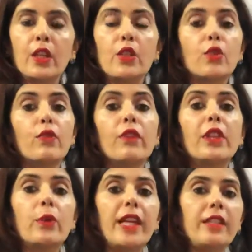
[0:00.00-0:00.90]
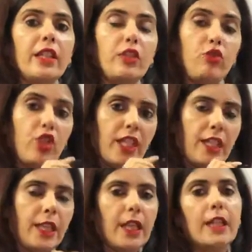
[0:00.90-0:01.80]
So we will write
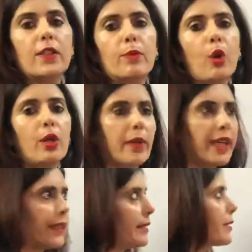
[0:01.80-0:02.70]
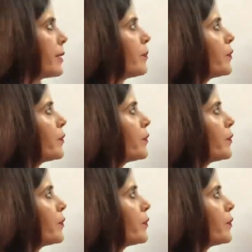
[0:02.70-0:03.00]
G in a small bracket.